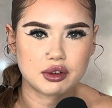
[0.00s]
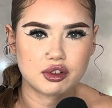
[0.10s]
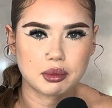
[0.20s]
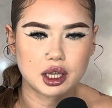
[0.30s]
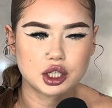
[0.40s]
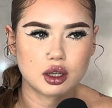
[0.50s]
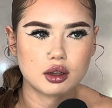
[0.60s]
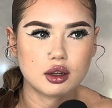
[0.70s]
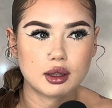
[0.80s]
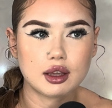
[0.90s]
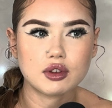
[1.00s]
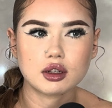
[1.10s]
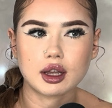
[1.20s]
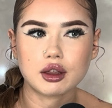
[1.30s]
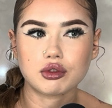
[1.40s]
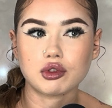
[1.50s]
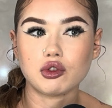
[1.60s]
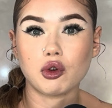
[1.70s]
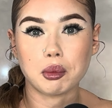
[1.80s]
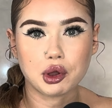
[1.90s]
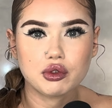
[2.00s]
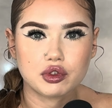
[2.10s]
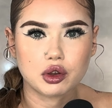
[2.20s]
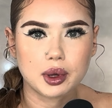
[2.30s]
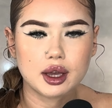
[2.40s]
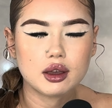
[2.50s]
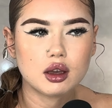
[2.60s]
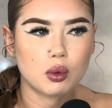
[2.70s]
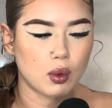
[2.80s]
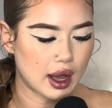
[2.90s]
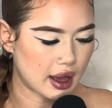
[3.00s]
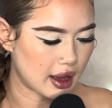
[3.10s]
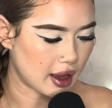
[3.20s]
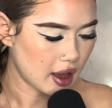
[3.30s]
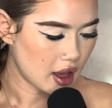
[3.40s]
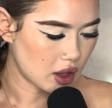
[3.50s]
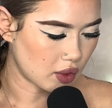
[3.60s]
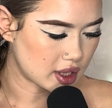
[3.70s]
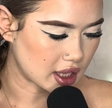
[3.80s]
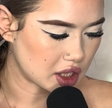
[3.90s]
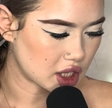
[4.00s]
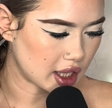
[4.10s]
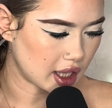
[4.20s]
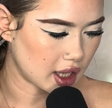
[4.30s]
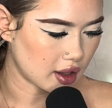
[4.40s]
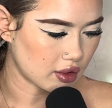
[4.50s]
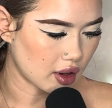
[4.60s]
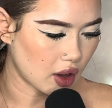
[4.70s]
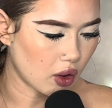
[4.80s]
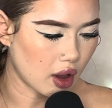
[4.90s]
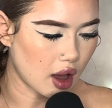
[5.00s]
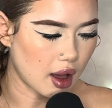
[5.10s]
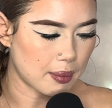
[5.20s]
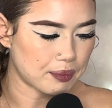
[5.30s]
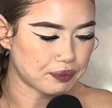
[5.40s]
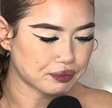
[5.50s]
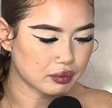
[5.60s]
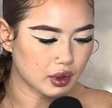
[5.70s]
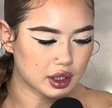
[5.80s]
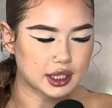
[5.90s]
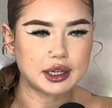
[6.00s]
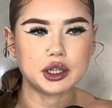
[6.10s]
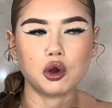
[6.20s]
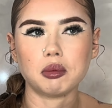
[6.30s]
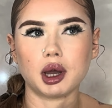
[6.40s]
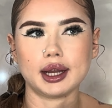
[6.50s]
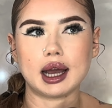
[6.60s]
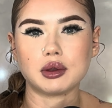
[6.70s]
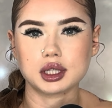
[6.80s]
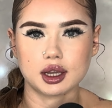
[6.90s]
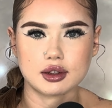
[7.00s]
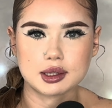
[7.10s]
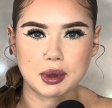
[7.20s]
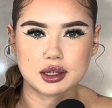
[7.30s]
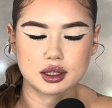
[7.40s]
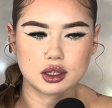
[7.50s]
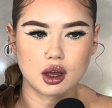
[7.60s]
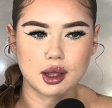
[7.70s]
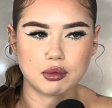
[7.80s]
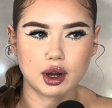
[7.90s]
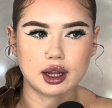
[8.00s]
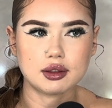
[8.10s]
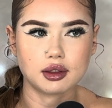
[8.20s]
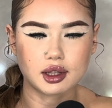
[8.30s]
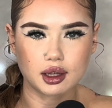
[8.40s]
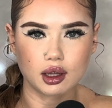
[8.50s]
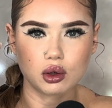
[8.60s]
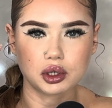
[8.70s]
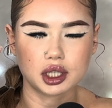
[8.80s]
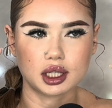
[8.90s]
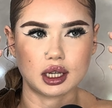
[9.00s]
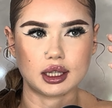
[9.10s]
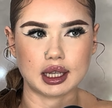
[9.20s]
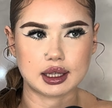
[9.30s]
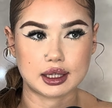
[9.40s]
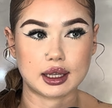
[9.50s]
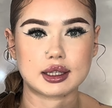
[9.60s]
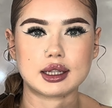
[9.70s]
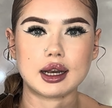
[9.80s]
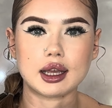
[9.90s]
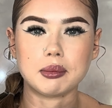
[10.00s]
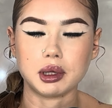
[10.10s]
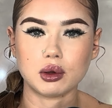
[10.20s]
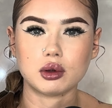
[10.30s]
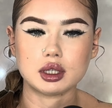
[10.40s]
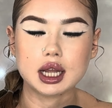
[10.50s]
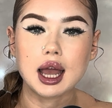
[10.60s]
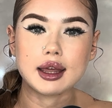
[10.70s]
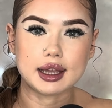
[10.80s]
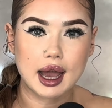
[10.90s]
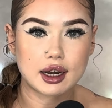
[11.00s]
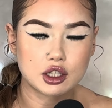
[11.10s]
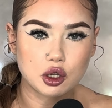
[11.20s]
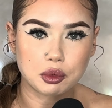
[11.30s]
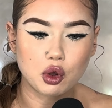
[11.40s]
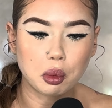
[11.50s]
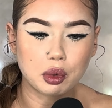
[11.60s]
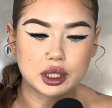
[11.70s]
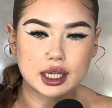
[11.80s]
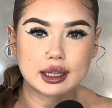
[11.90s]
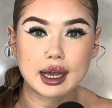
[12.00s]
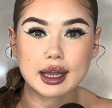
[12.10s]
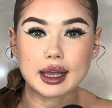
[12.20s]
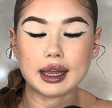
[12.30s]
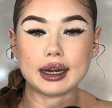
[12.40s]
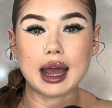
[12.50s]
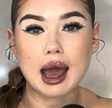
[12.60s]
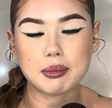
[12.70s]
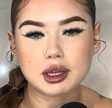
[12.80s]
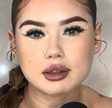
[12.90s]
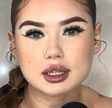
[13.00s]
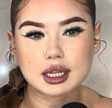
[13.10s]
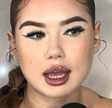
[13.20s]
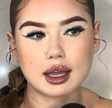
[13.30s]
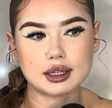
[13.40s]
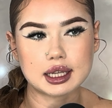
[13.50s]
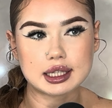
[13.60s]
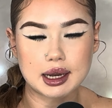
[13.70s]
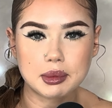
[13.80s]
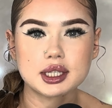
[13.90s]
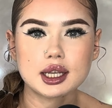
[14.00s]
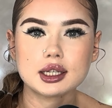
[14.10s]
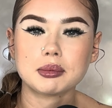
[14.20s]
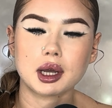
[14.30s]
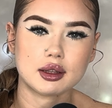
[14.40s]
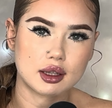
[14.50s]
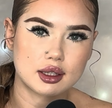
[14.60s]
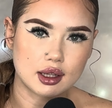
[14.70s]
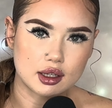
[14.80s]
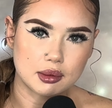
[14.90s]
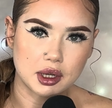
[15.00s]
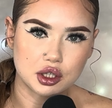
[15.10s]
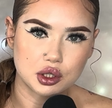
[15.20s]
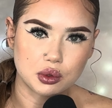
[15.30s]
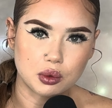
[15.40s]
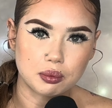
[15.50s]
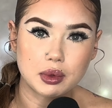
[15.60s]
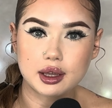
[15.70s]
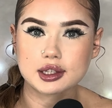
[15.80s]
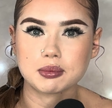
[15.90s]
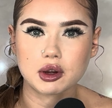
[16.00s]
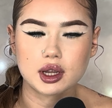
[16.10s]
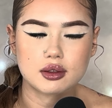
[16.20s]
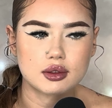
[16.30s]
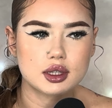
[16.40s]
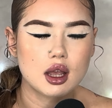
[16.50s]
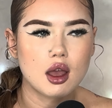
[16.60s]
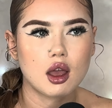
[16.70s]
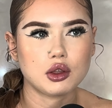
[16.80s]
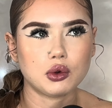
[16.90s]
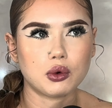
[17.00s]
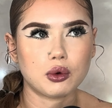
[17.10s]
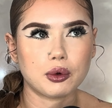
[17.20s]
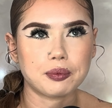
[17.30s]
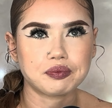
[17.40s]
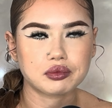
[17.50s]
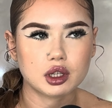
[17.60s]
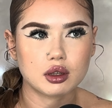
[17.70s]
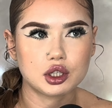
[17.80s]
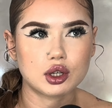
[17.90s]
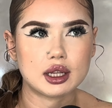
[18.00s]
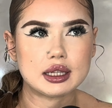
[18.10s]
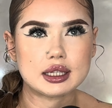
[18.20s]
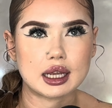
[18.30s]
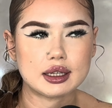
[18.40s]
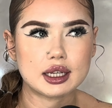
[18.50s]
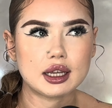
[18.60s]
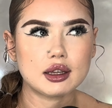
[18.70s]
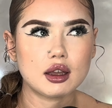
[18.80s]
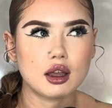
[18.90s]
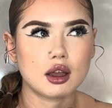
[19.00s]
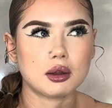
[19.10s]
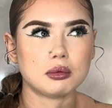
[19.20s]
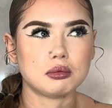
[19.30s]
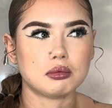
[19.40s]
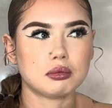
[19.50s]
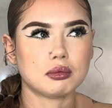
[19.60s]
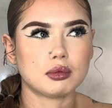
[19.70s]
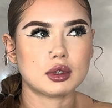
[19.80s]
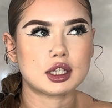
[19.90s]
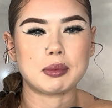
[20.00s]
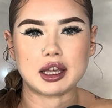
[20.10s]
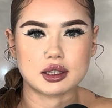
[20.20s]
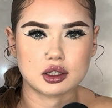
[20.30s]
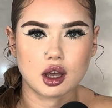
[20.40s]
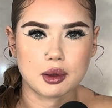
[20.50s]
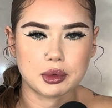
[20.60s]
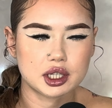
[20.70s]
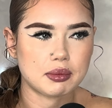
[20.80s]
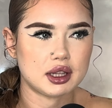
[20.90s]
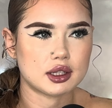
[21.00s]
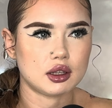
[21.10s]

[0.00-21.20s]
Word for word: information, even like through remote viewing, where you're essentially sending your mind outside of space and time, right? The thinking consciousness is extending beyond the anatomical body that inhabits and is limited by this third dimensional experience. You're transcending space and time, which means